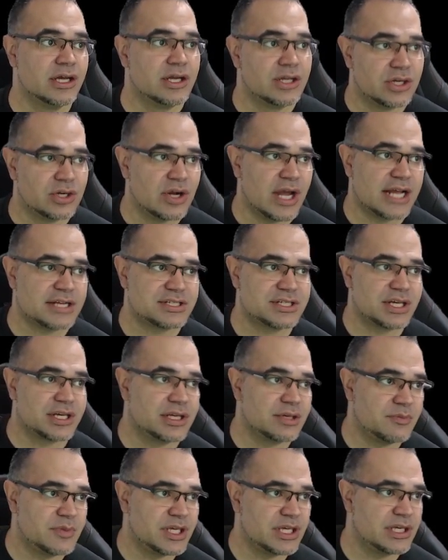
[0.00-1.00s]
you're actually going
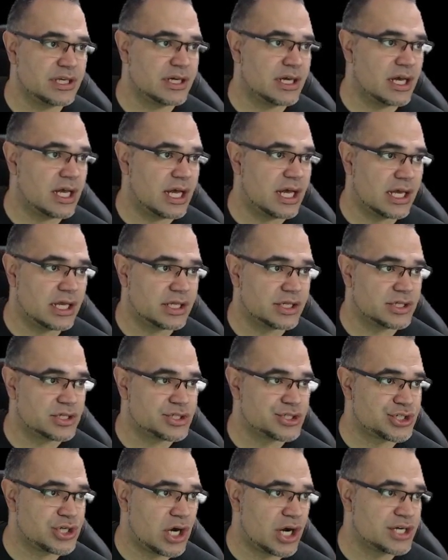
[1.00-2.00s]
to be
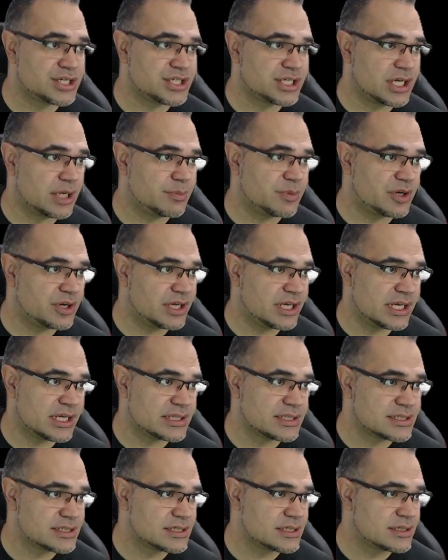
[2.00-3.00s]
charging up your
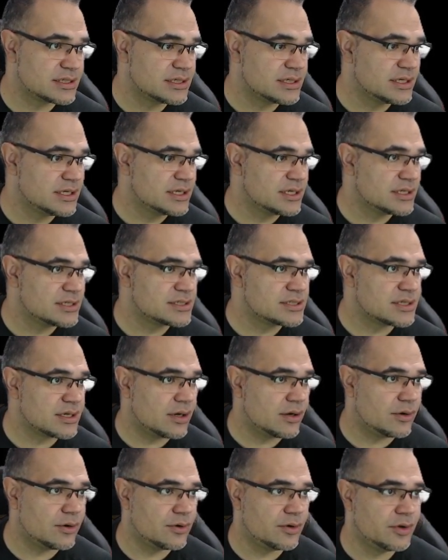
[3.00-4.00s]
hits.
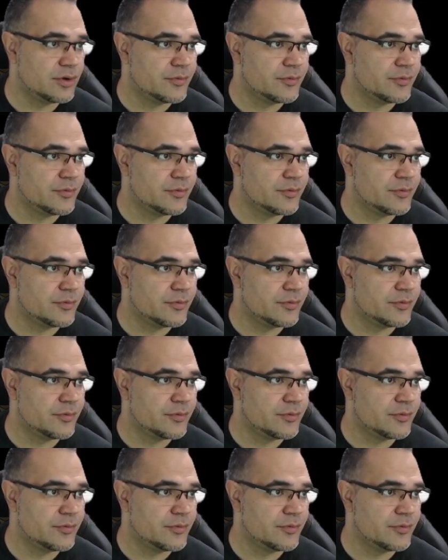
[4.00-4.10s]
So